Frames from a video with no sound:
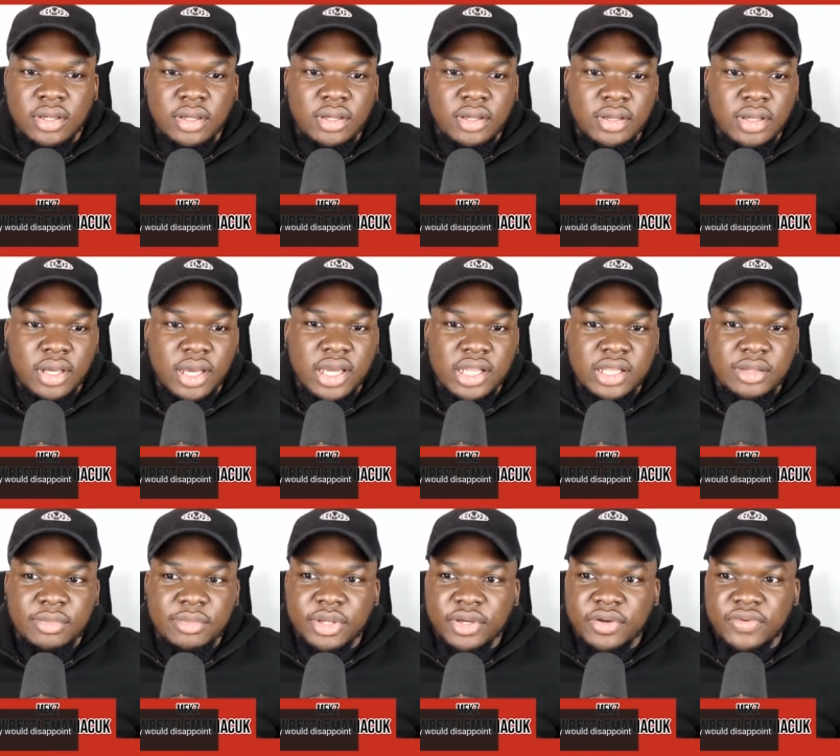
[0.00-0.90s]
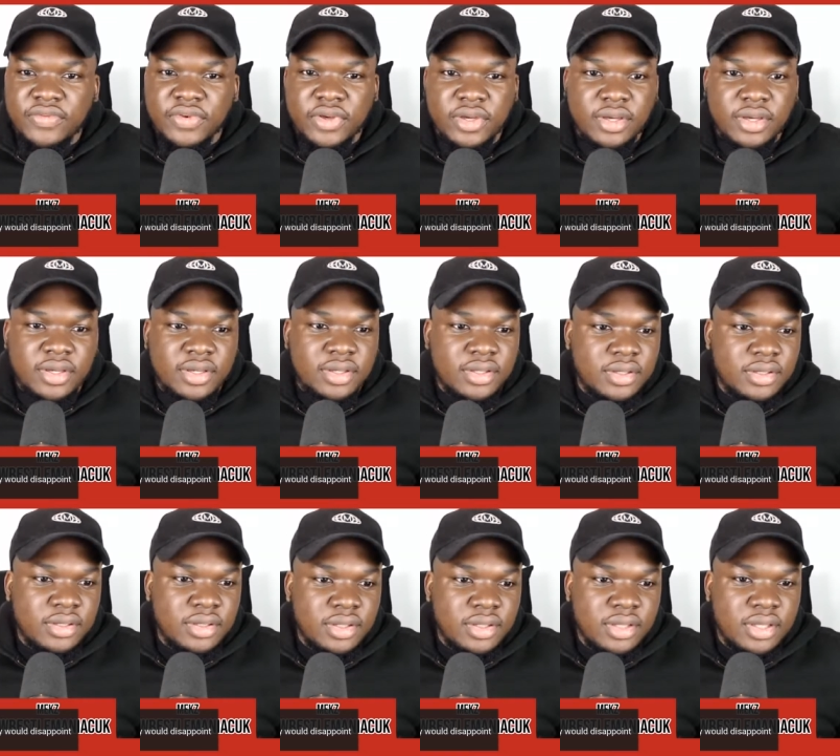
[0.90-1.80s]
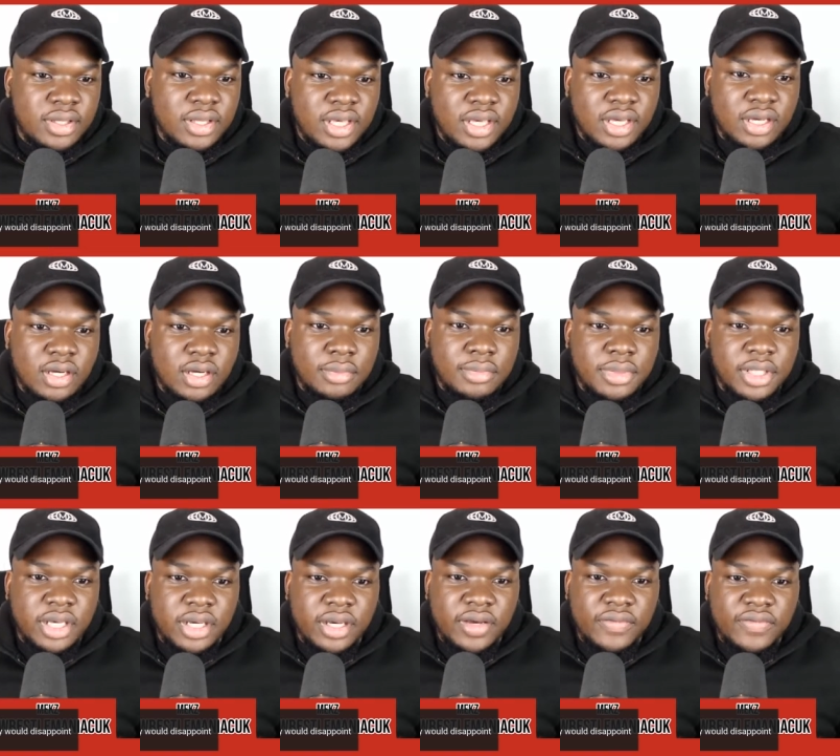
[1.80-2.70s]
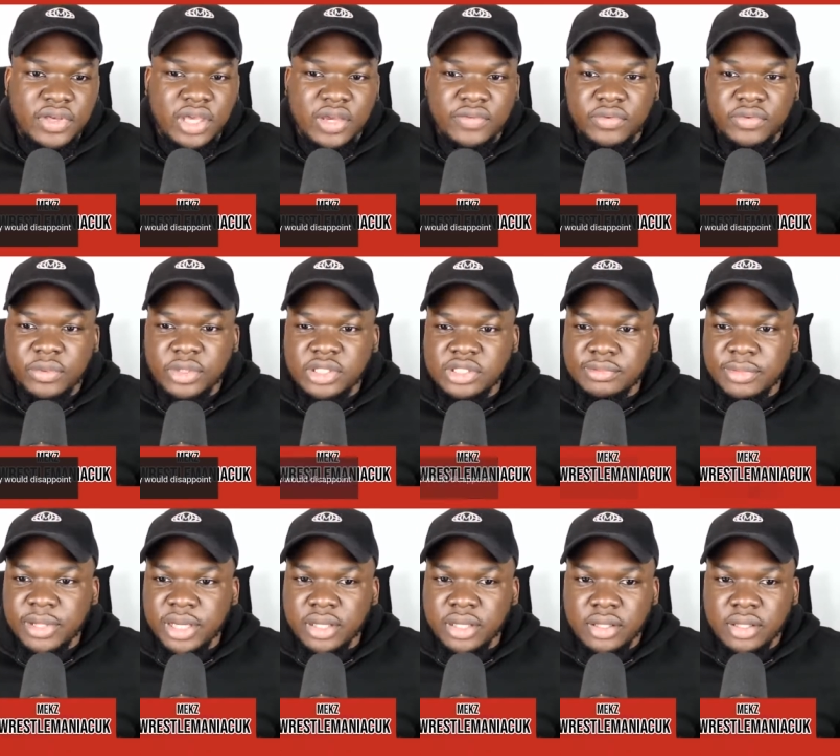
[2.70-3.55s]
I had a bit of a hiccup there. I think everyone's back.